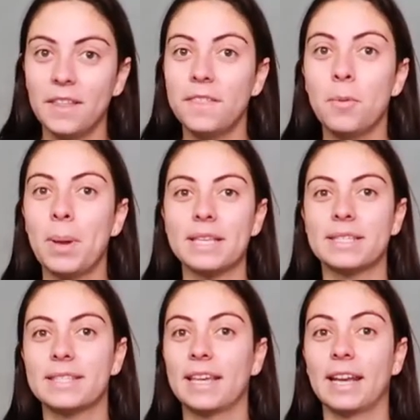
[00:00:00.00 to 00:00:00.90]
the
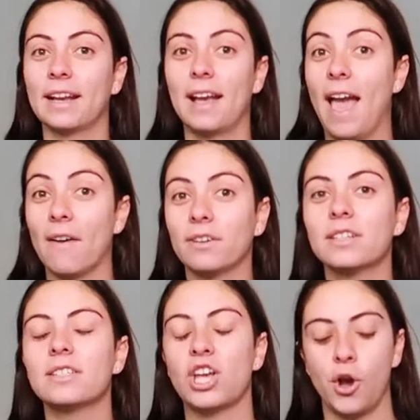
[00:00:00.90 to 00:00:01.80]
best thing
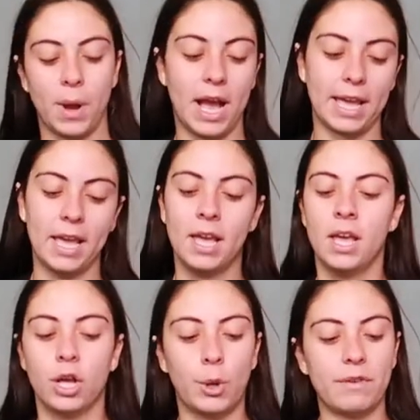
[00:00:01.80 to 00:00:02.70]
ever. So I
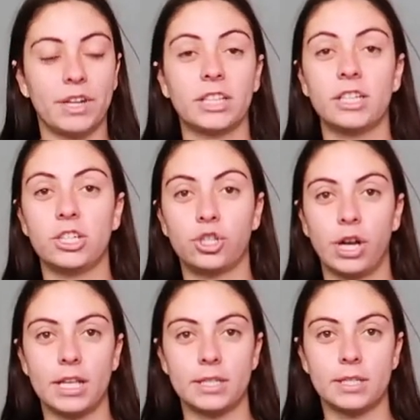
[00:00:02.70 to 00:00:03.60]
quite frankly
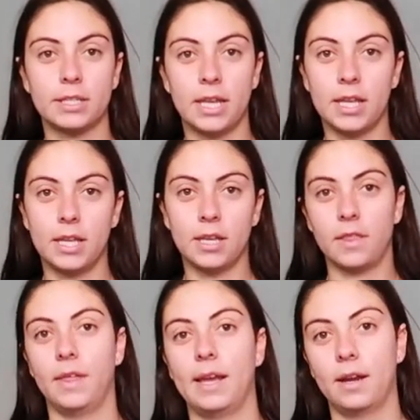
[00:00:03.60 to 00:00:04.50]

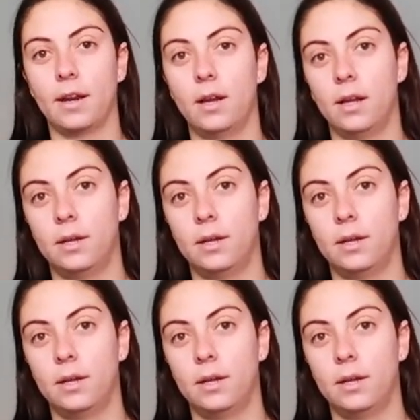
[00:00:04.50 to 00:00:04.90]
trusted their